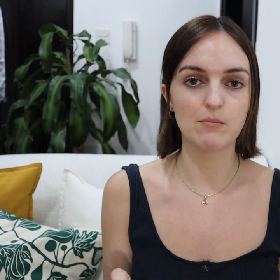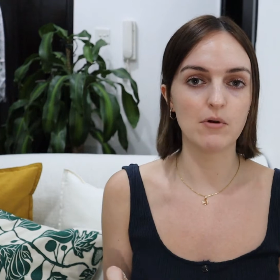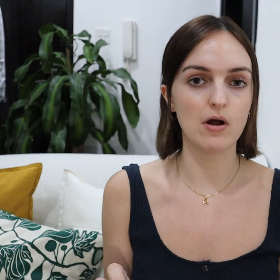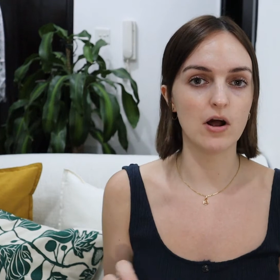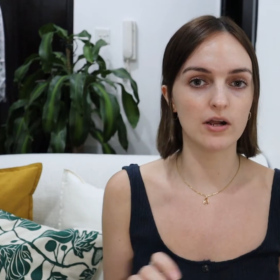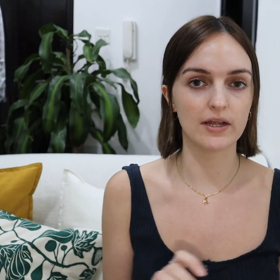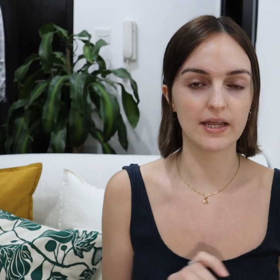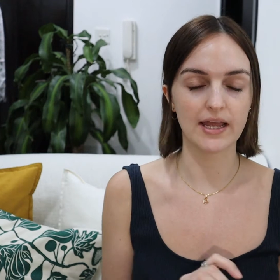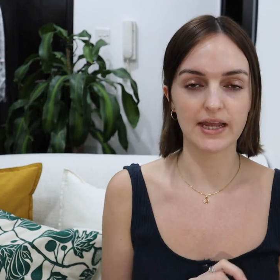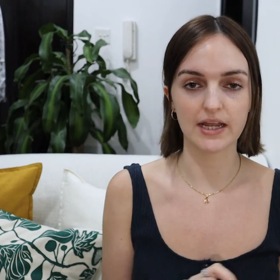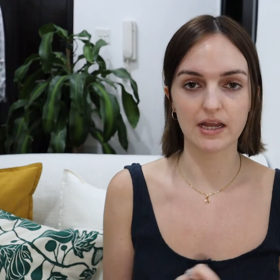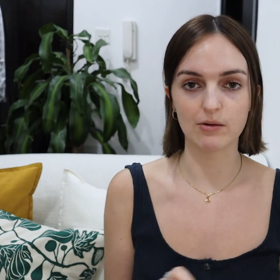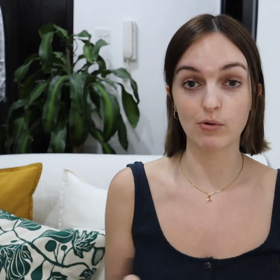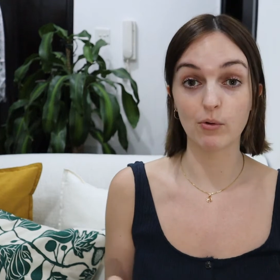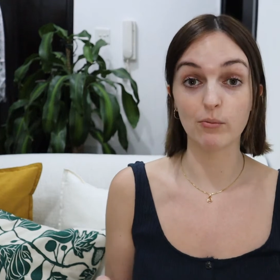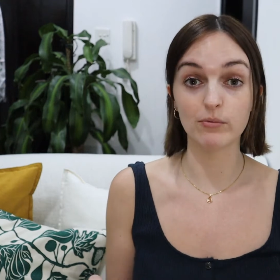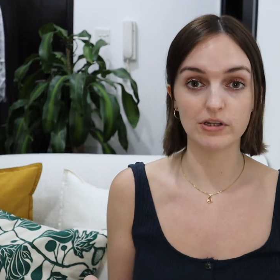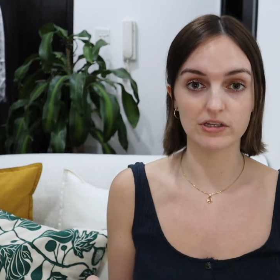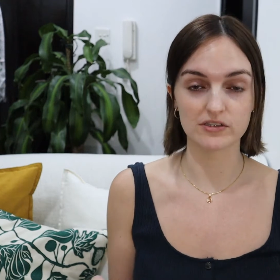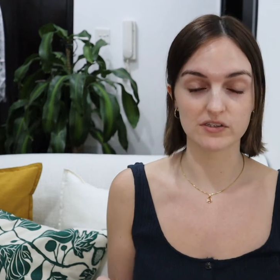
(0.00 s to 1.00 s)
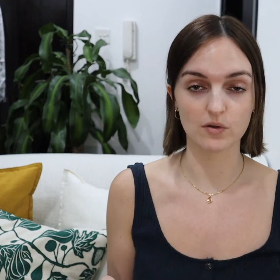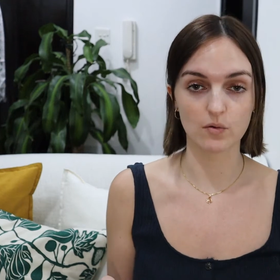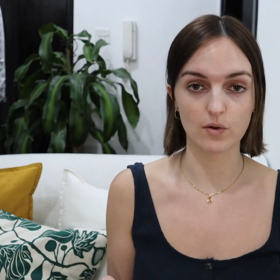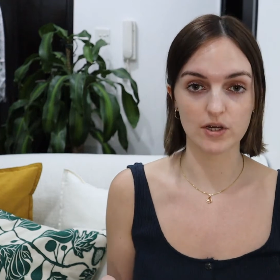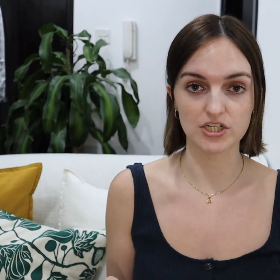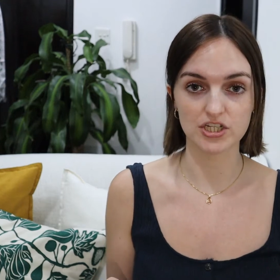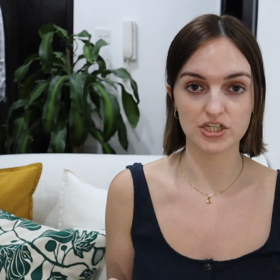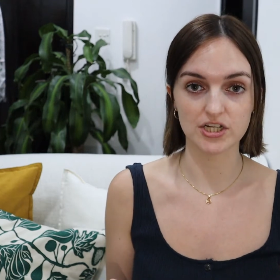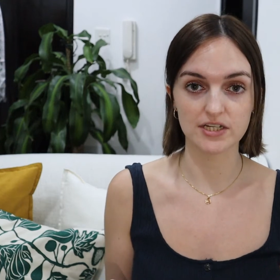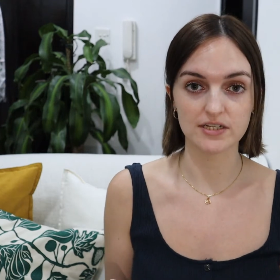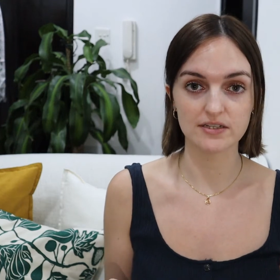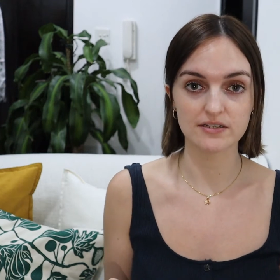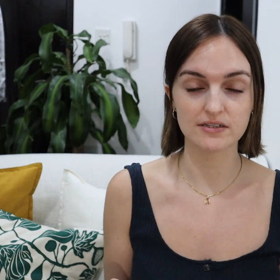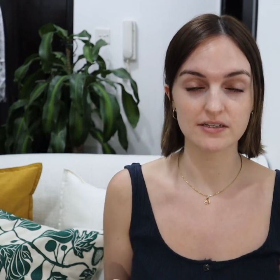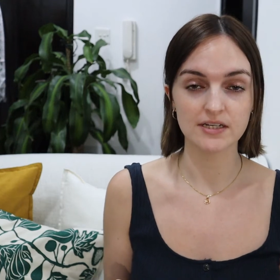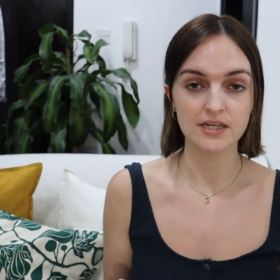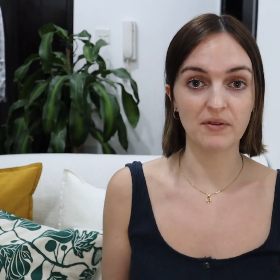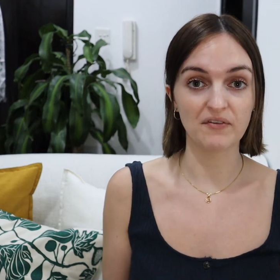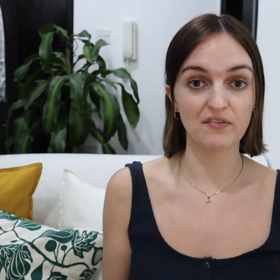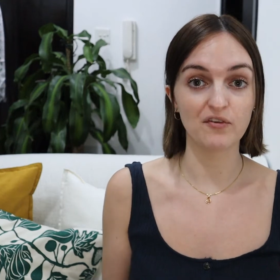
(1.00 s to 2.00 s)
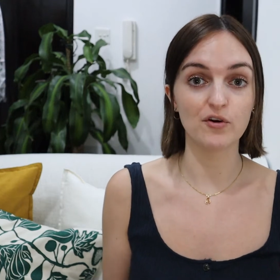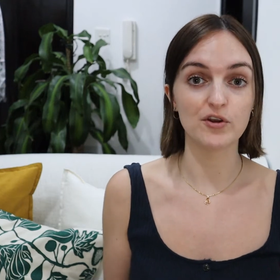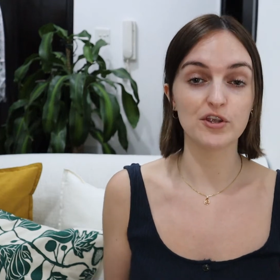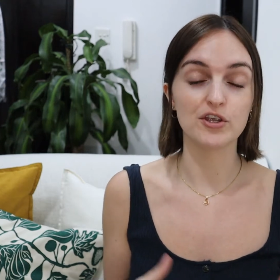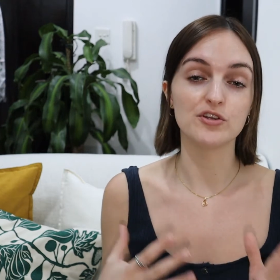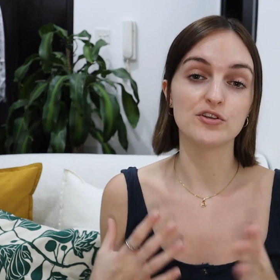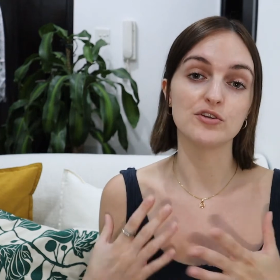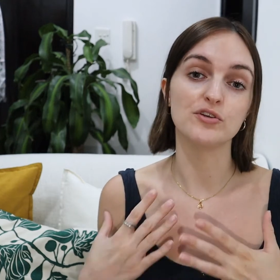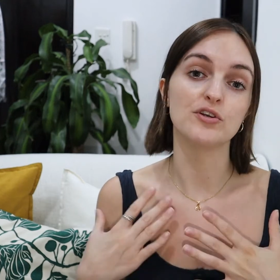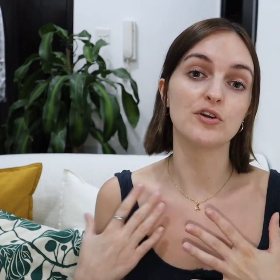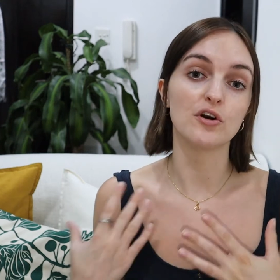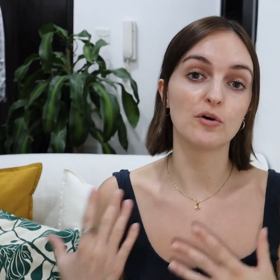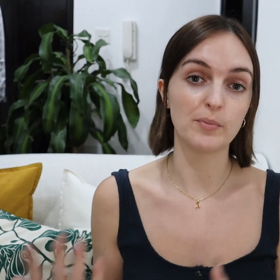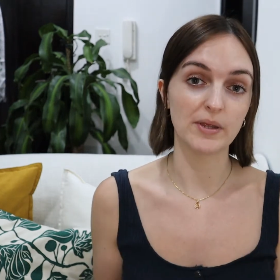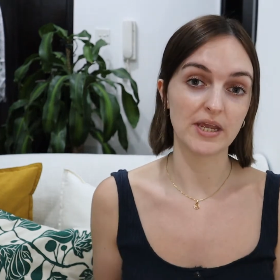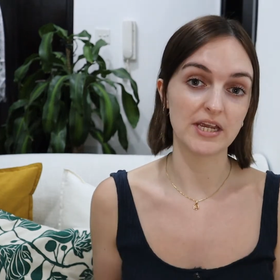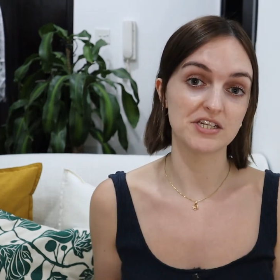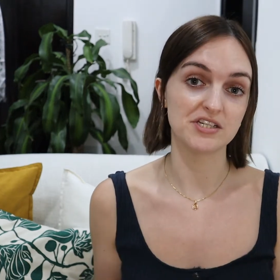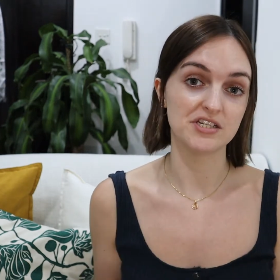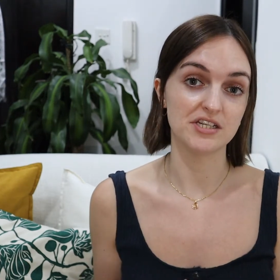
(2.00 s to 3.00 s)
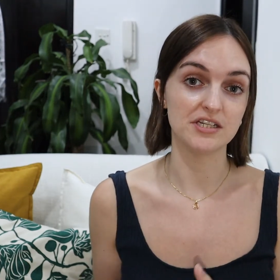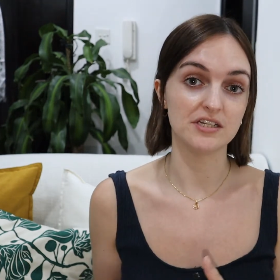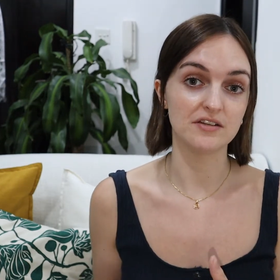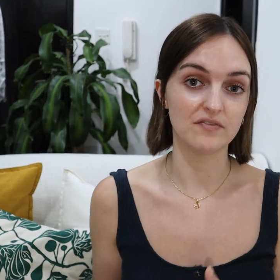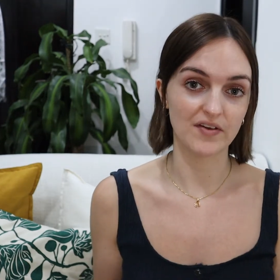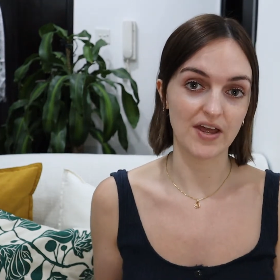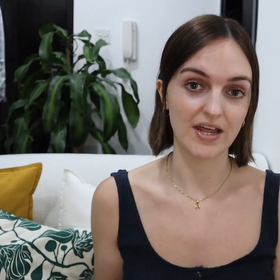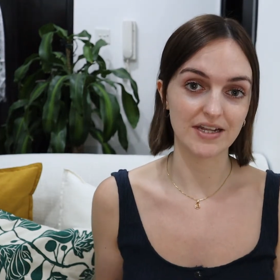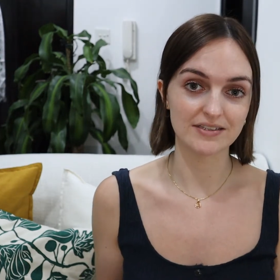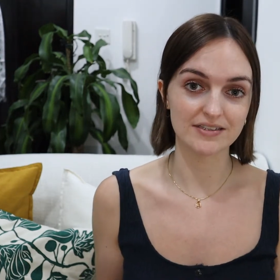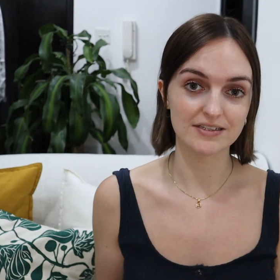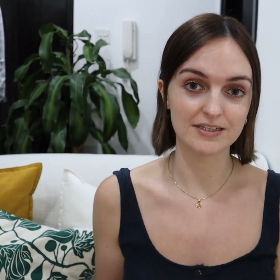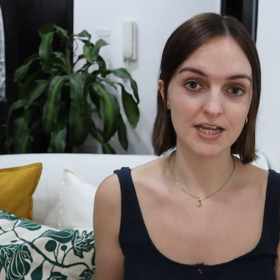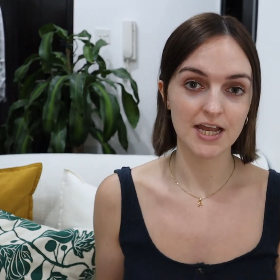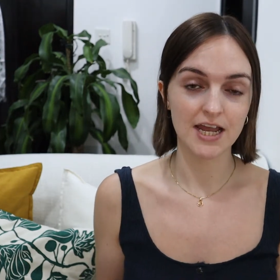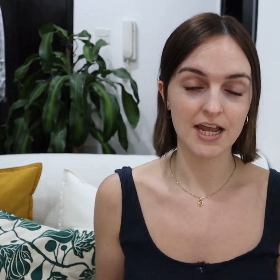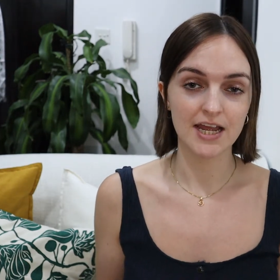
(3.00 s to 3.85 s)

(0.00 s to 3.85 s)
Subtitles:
mark it, come up with lots of questions before you do your PhD defense.